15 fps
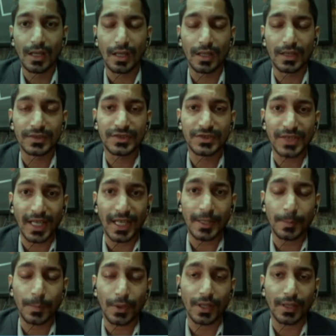sad
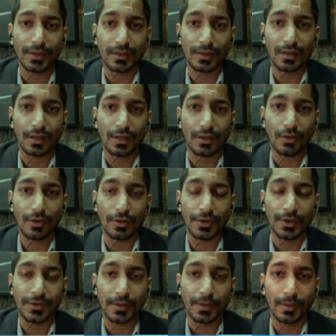part on
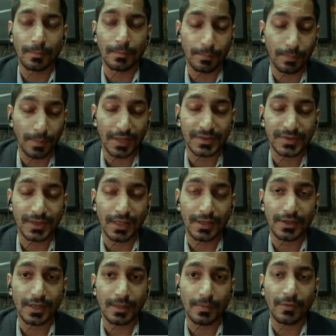the Pakistan
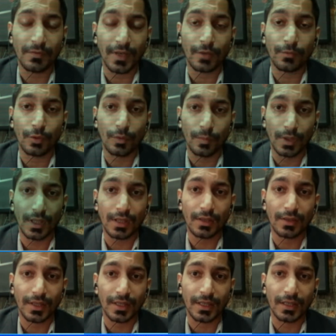team, in fact, for world
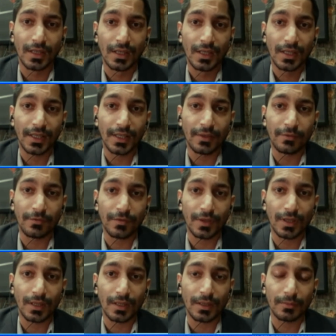cricket, if
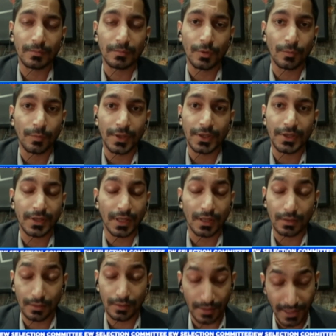we
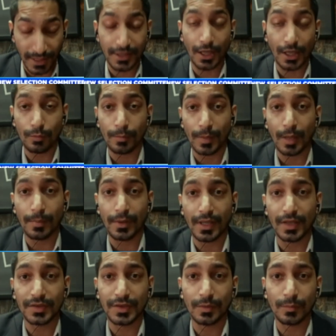take down Babar
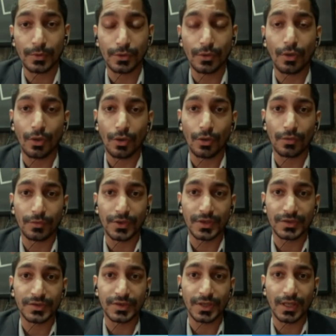Azam with all of
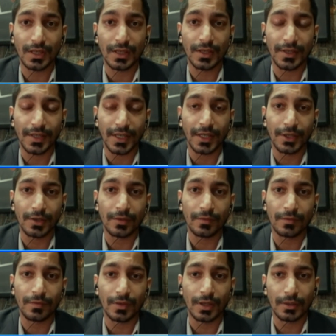this negative
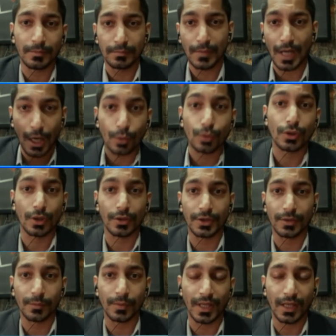outlaw
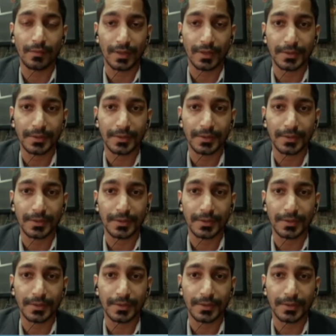that we're having.